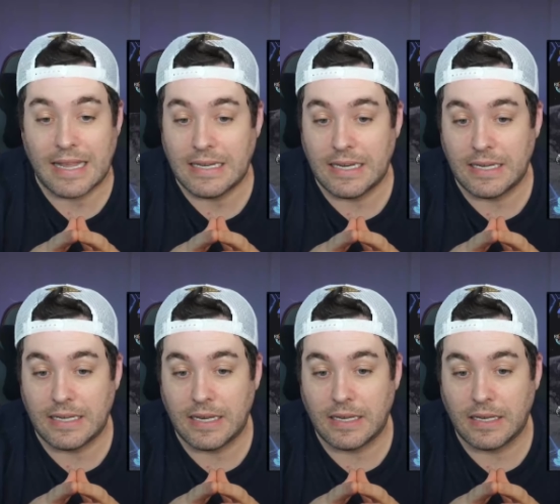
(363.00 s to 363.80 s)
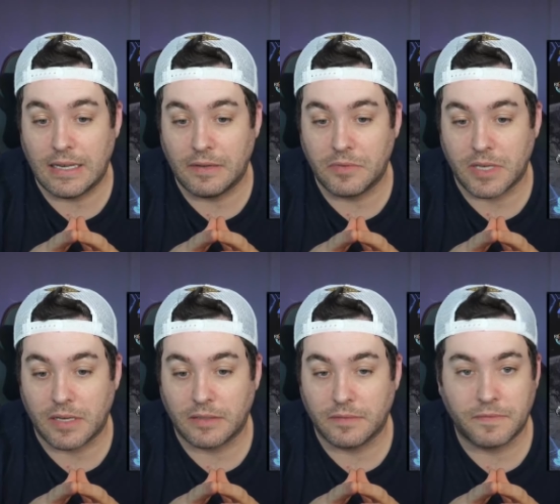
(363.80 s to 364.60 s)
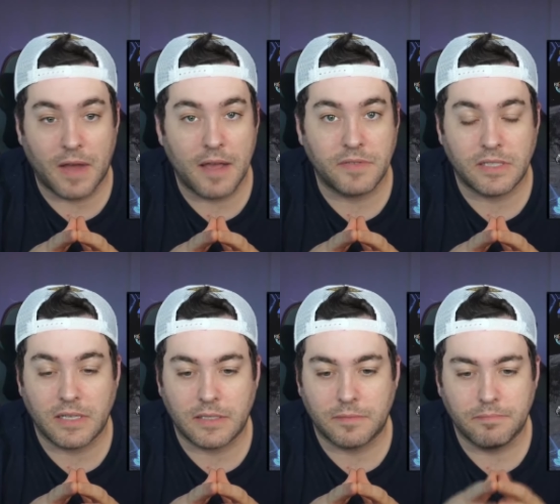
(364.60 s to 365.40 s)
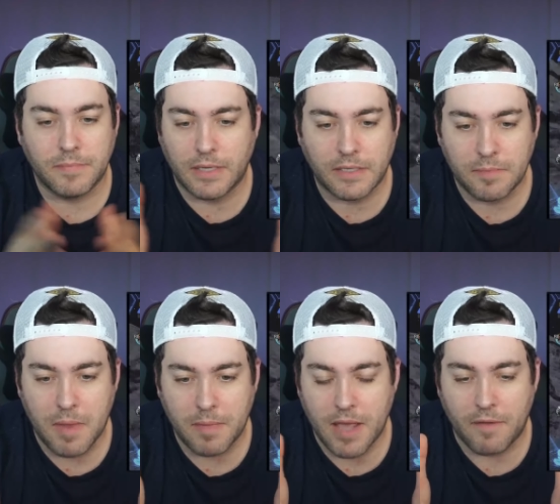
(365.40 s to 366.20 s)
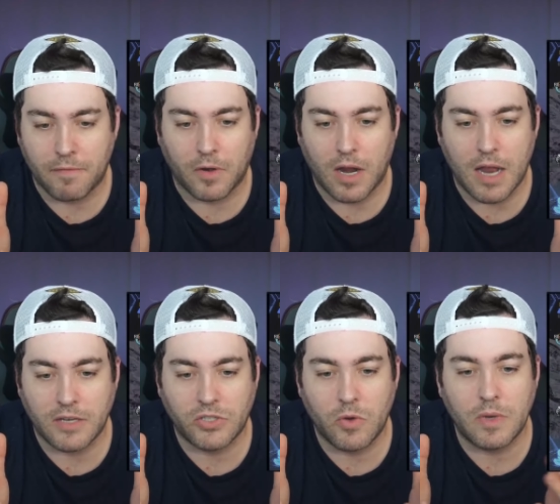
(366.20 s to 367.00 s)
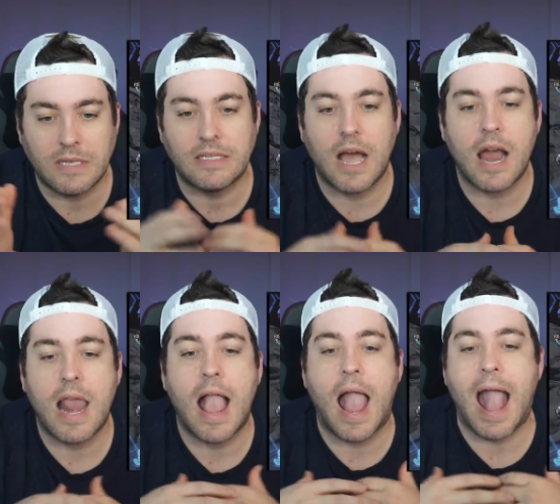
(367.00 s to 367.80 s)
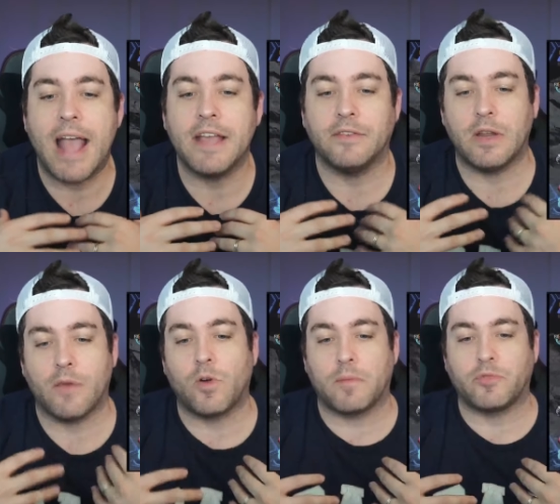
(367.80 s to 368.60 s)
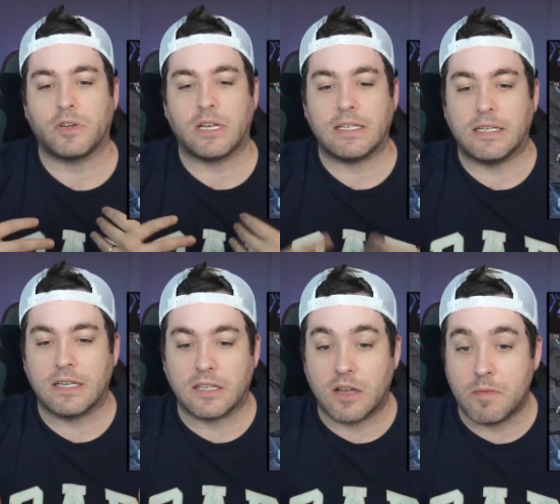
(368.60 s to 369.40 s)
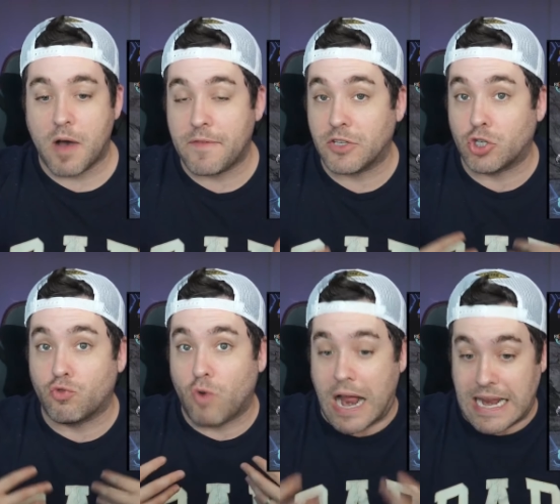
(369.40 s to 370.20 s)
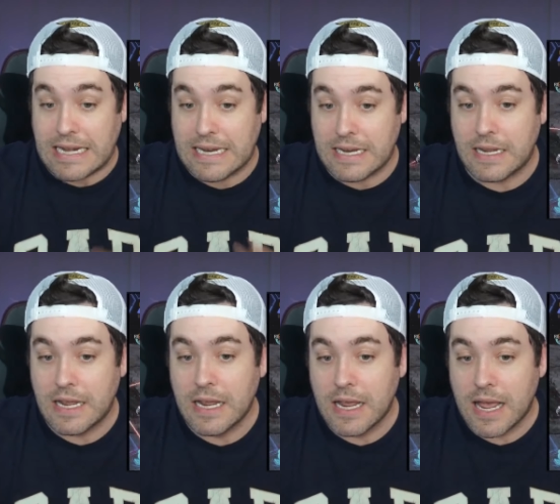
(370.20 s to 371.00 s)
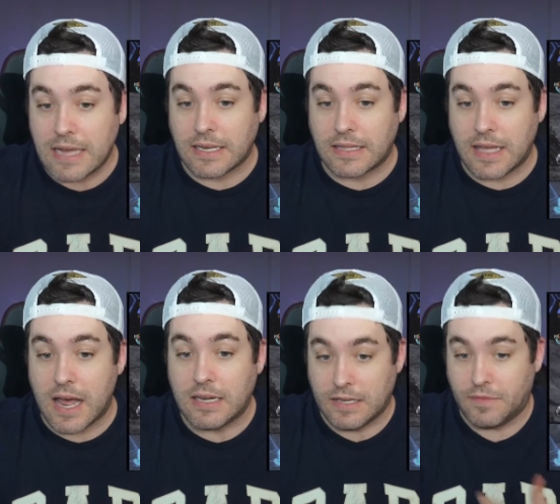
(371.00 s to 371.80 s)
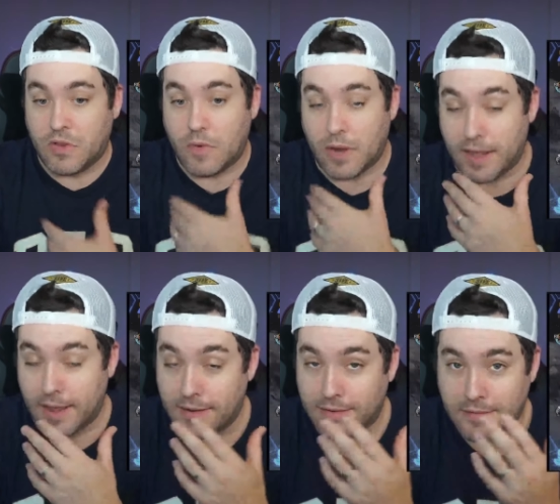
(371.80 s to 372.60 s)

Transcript: did it. It was like 5, 6 minutes, maybe. I forgot. So it's not, and what I'm trying to say is it doesn't come off as grindy as I thought, even though, again,